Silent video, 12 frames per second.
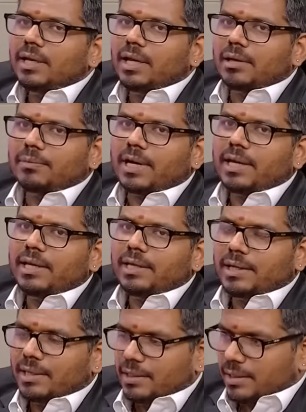in my
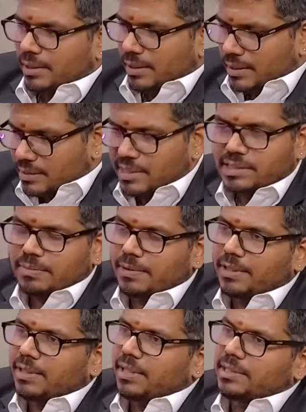
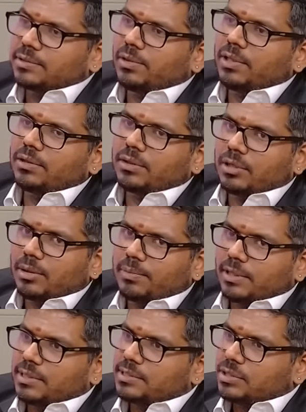assessment, is going to
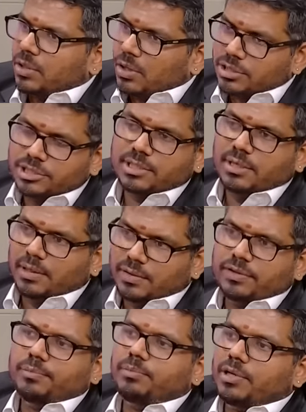adopt a scorched
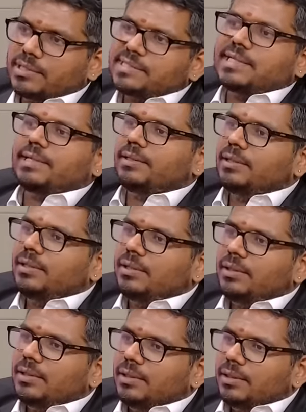earth policy
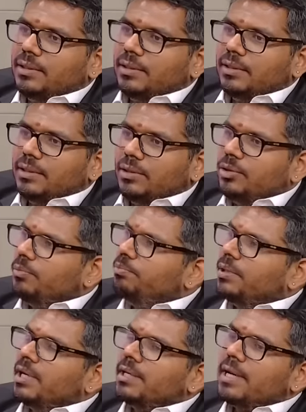to
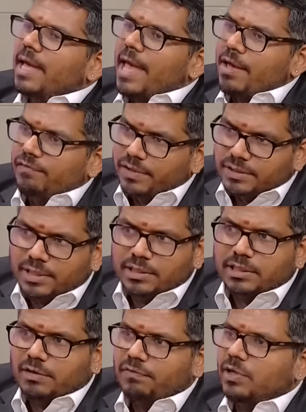burn
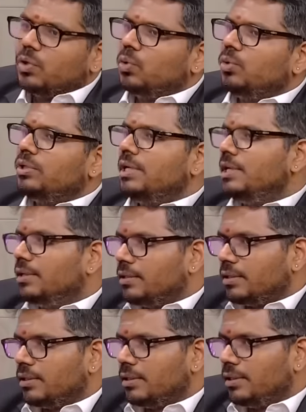everything that we hold
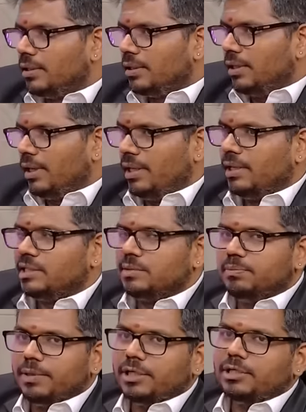dear in
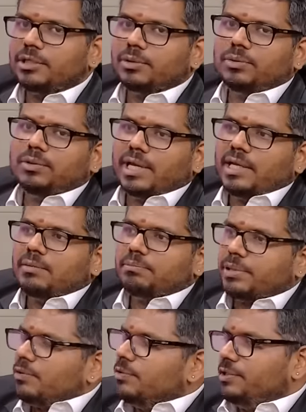its bid to gain
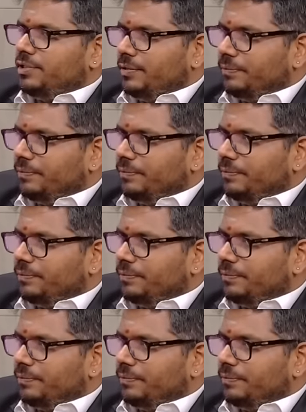power.